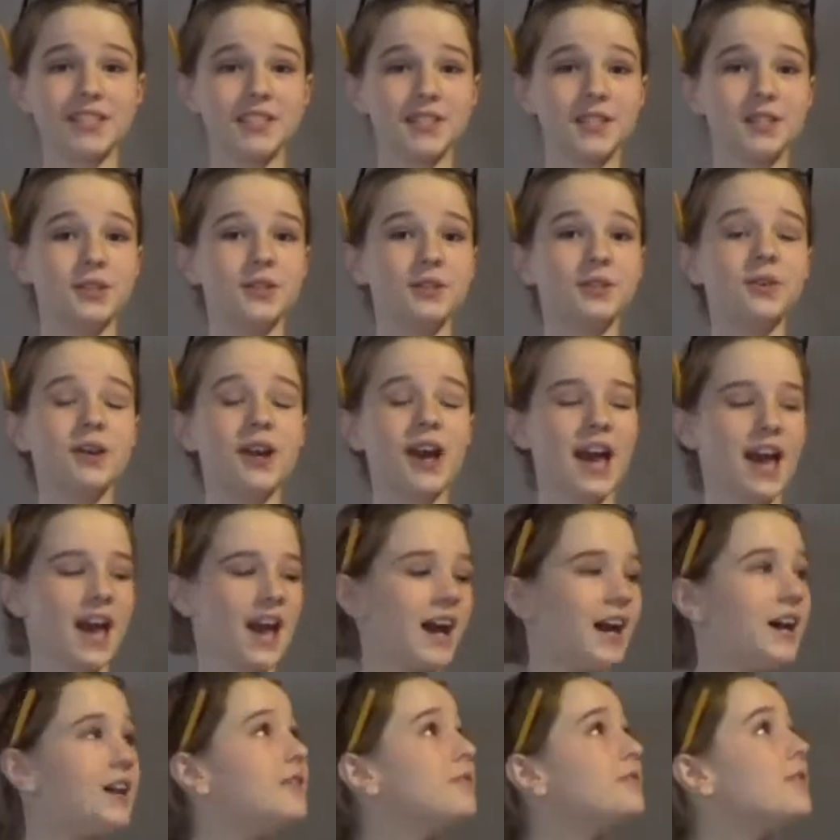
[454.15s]
you
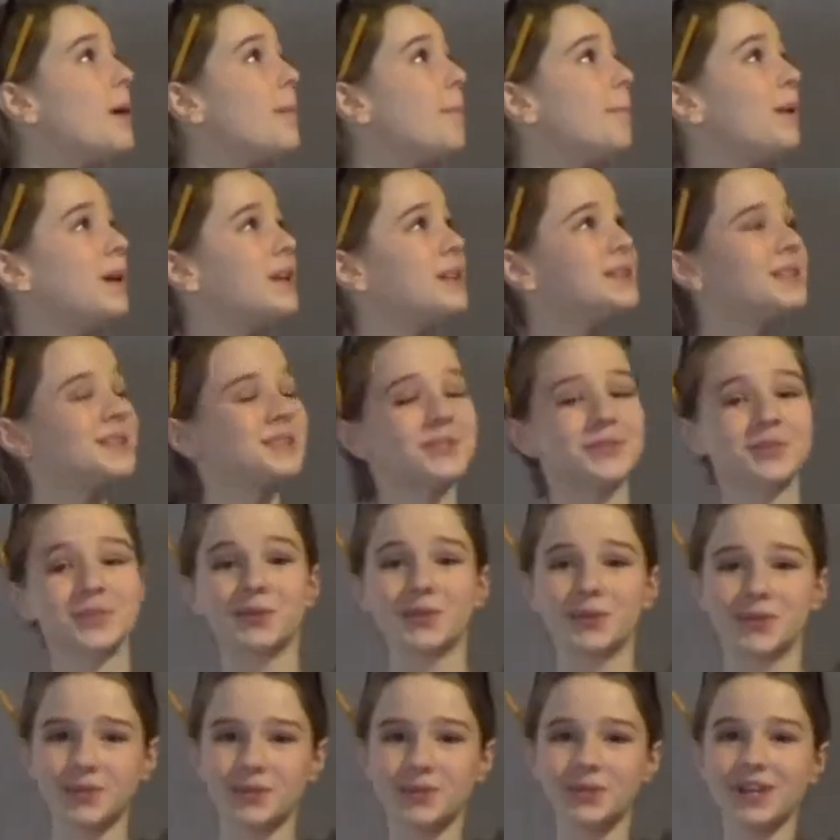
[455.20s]
have put the
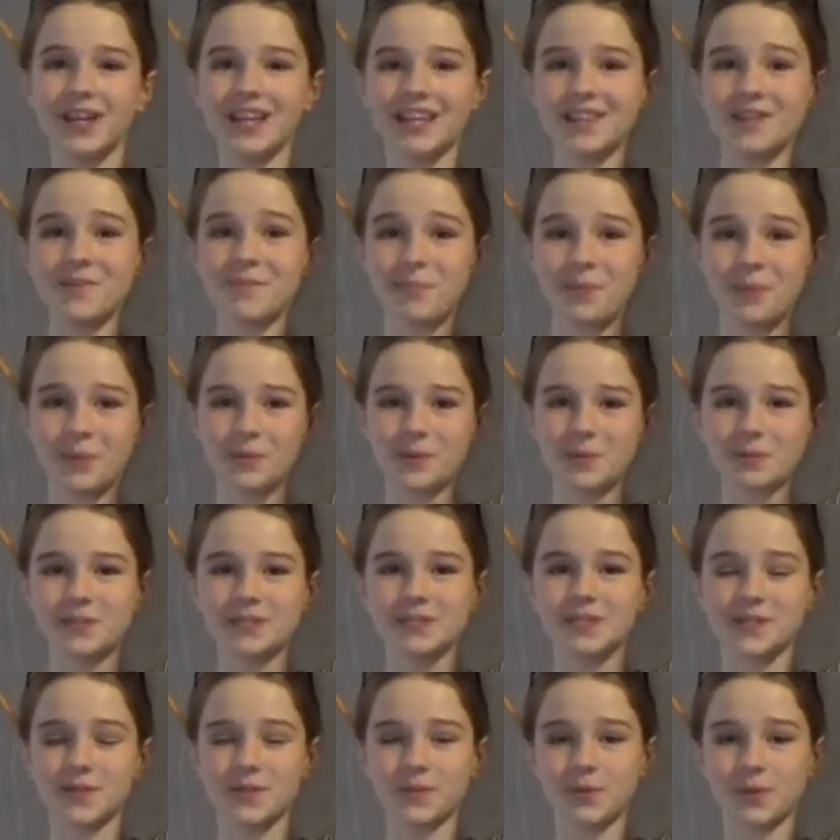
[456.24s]
screw and the bolt
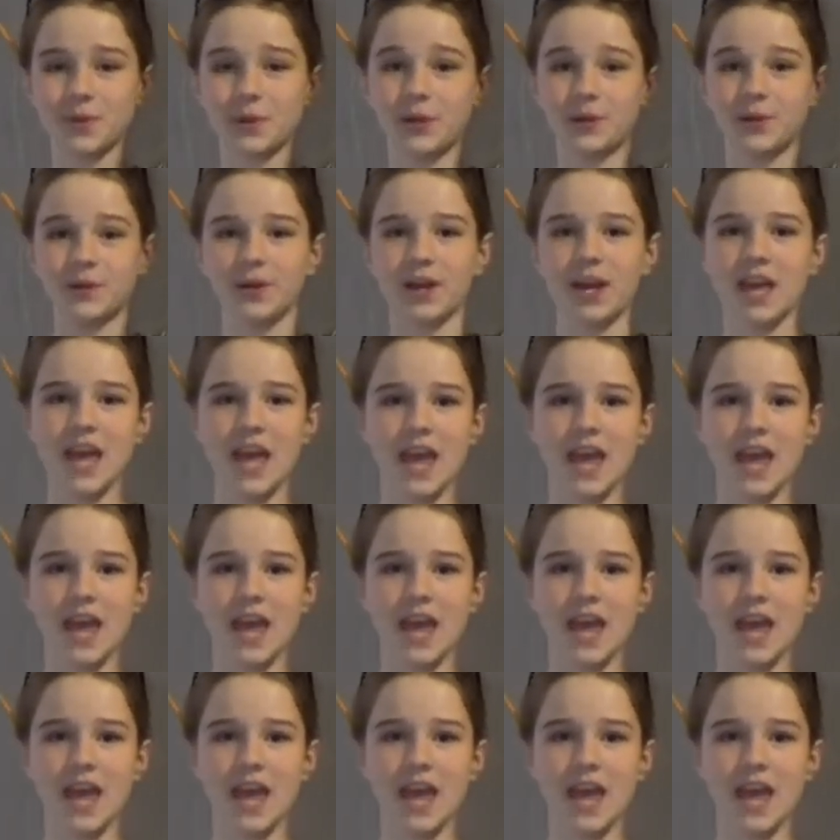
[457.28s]
through,